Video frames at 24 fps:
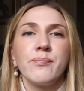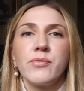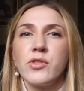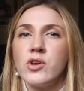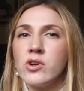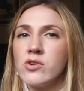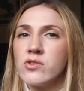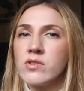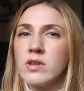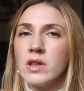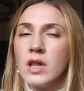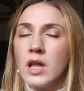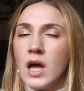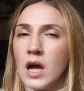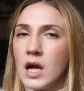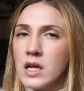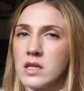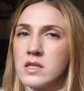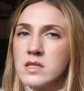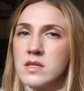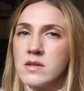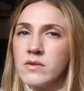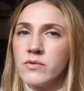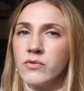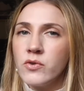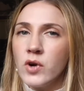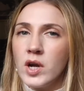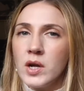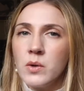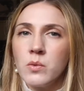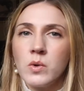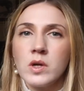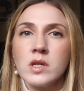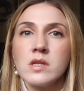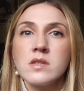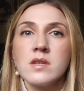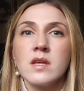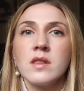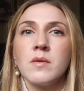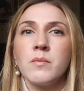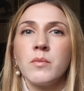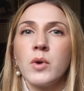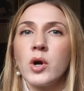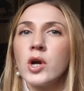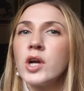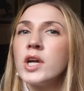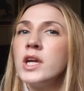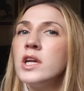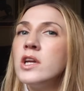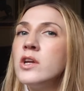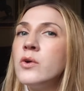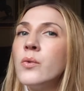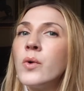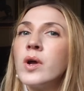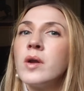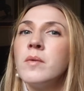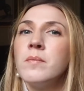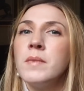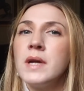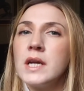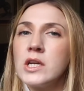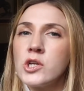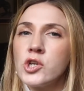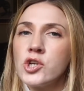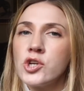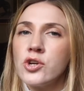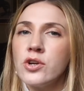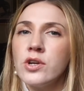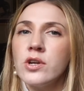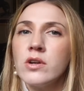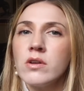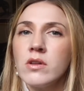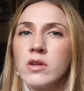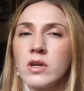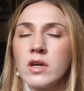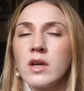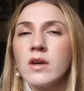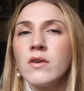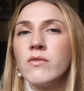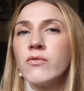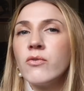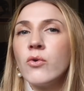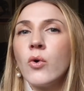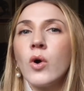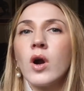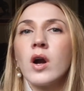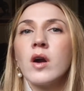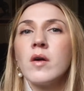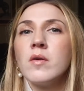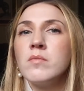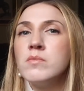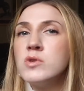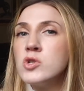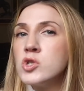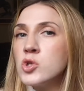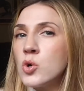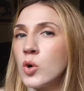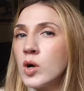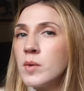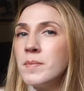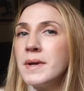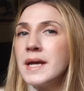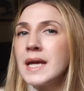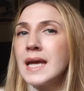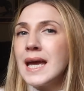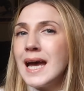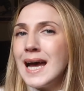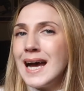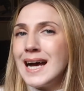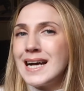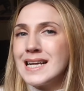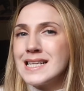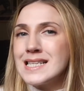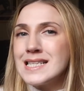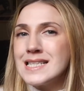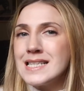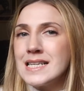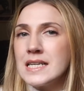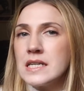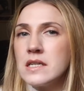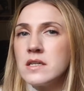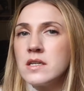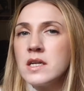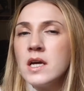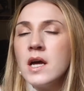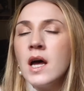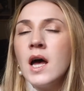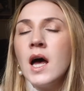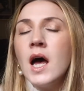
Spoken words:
There's lots of great ones on the market. You want to make sure you're looking for absorbic acid.